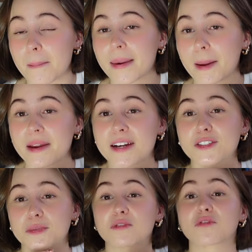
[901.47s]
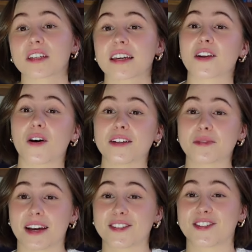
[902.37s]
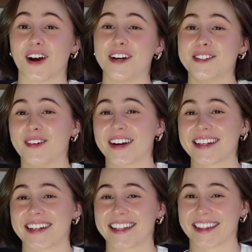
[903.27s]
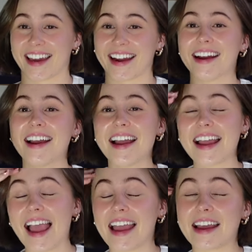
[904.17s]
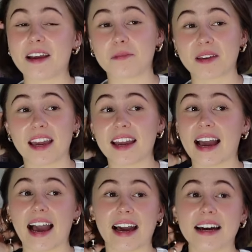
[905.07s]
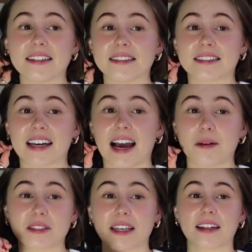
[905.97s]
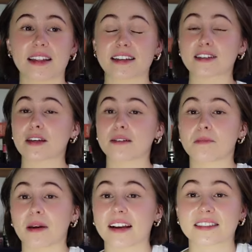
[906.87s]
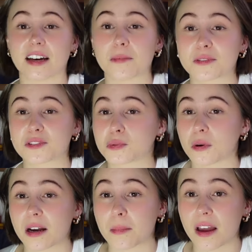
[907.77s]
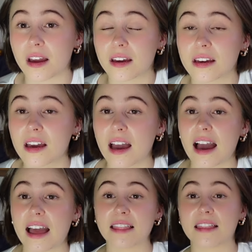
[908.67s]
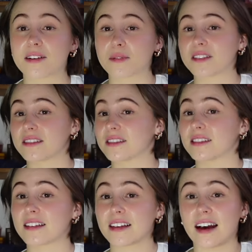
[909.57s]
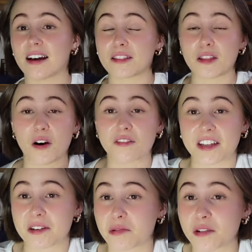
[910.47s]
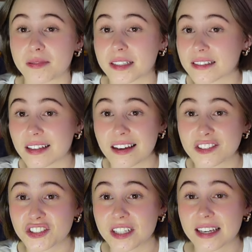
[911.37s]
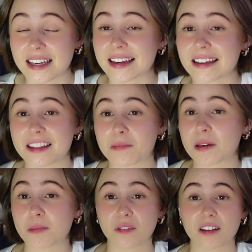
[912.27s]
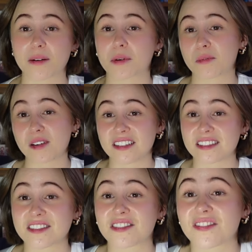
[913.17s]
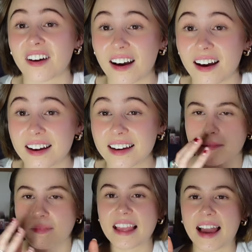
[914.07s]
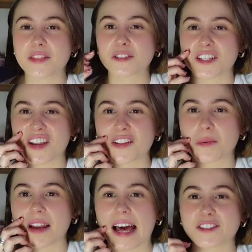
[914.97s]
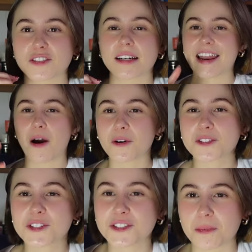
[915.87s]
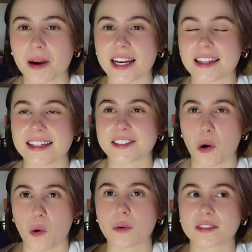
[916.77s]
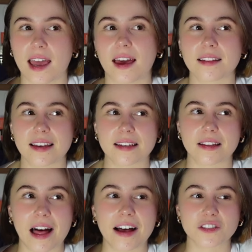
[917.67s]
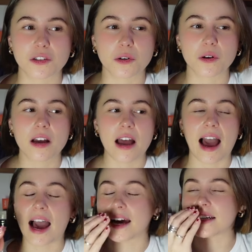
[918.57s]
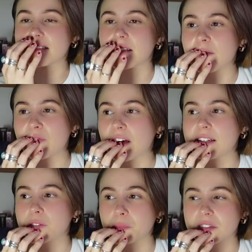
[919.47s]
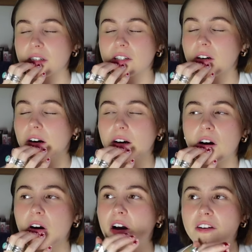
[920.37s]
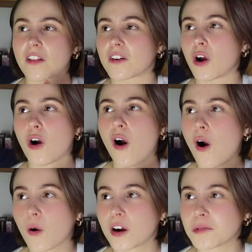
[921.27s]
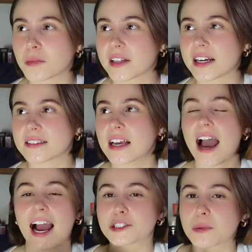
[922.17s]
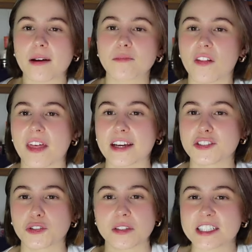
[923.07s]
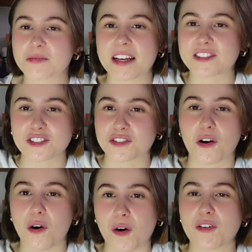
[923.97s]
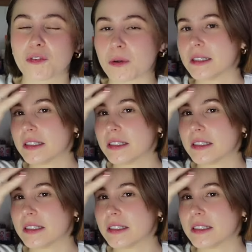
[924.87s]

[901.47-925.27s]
My parents were really annoyed when I started working there. But yeah, and I would get like picked up and swung about. There was a lot of inappropriate touching. The people there were weird as fuck. And there's another one actually. I also used to work in this hotel in Glasgow. And this was another horrible place. I swear I'm not the issue. These places are all awful.